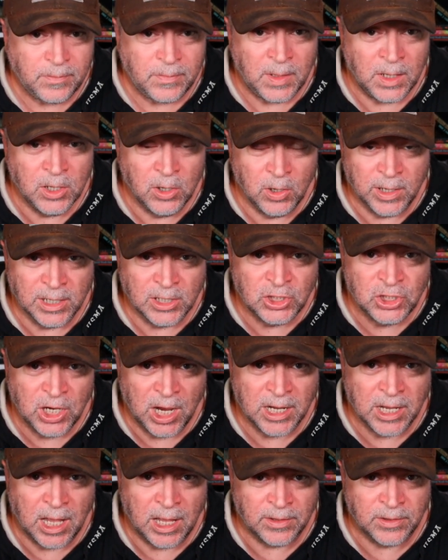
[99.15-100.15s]
You can
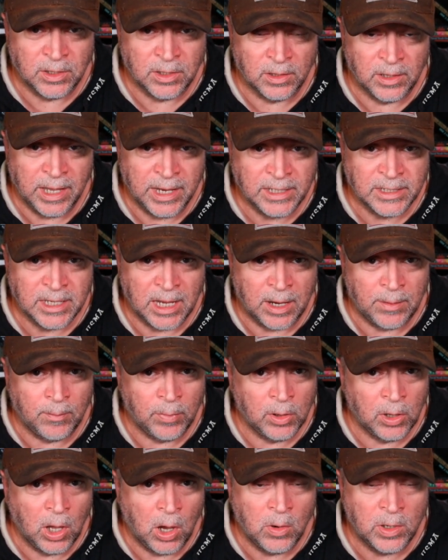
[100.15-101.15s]
check out the link down
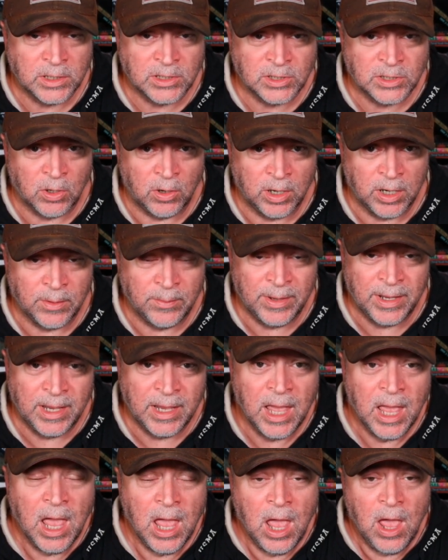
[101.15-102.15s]
below. It's going to
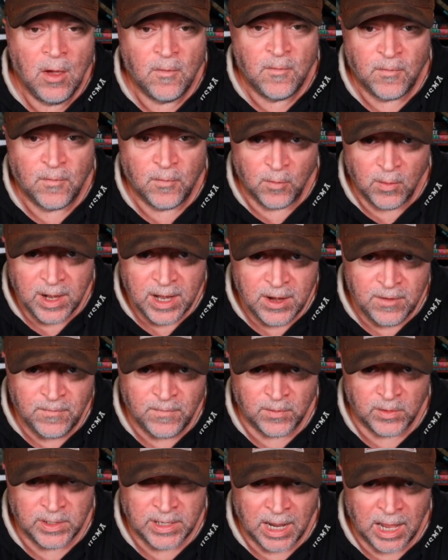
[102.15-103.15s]
be free
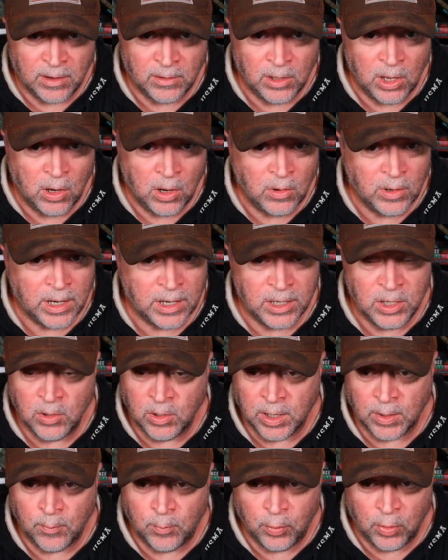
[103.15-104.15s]
for download. You
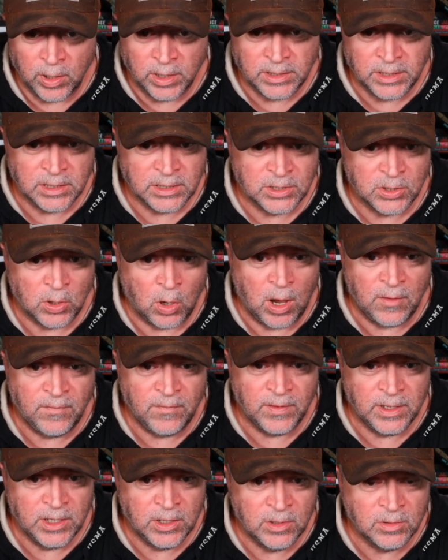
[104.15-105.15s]
can print this off
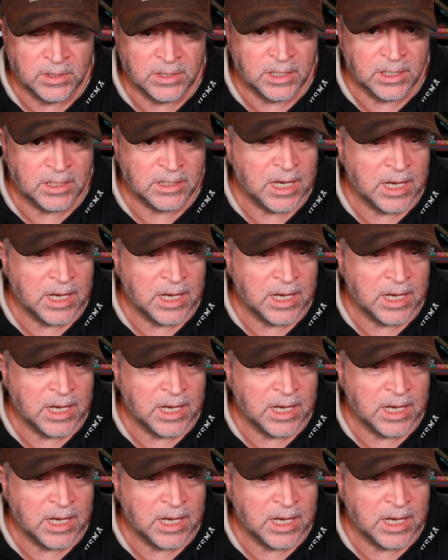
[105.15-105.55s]
and use this.